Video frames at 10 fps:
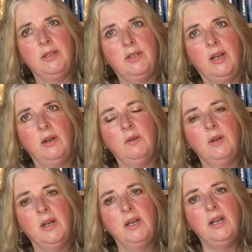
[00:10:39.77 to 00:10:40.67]
So,
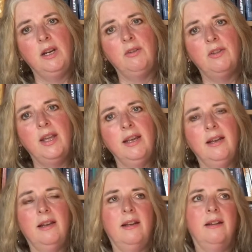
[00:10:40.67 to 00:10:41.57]
you know,
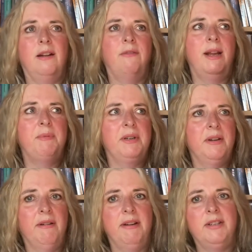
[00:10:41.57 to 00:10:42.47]
think Arabian
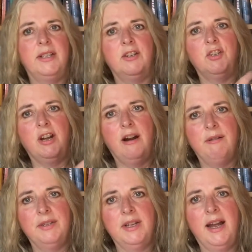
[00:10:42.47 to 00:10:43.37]
Nights, think
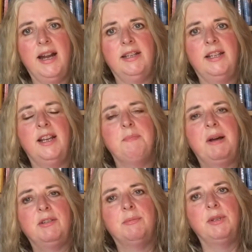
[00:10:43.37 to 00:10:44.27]
Scheherazade, think
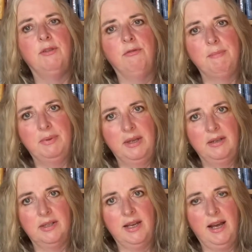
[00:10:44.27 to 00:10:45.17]
about some of the grim
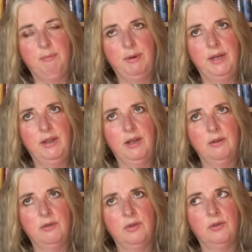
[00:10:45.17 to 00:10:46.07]
things that happen in
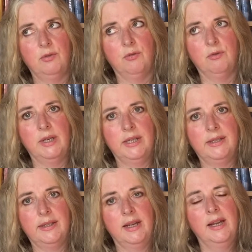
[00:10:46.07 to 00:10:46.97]
those stories.